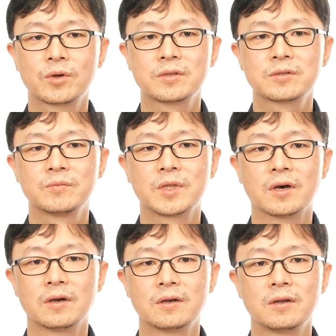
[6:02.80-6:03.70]
it as
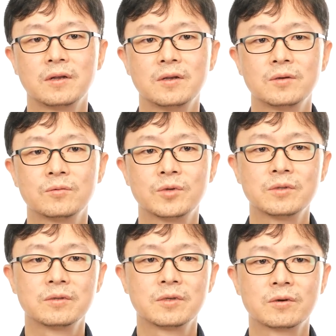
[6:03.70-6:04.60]
ODA, which is
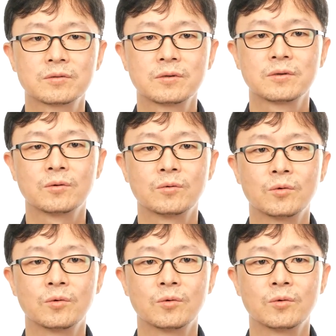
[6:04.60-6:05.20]
on-demand app.